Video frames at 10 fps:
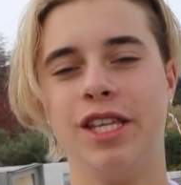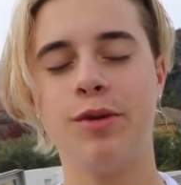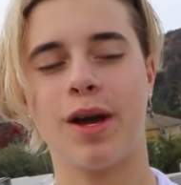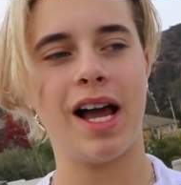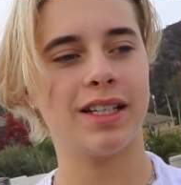
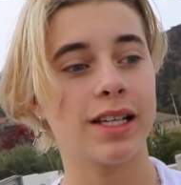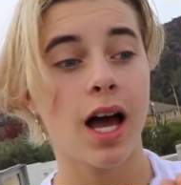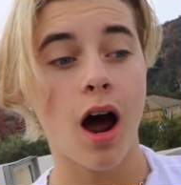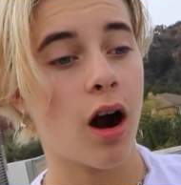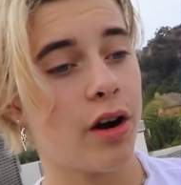You guys
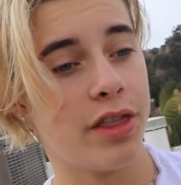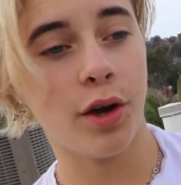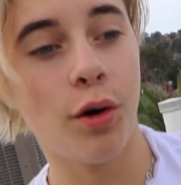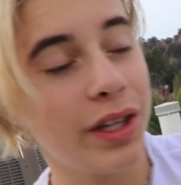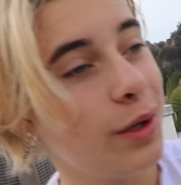are
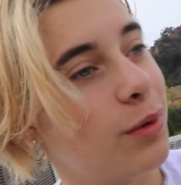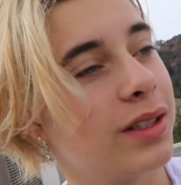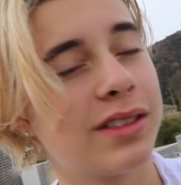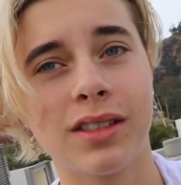the only ones.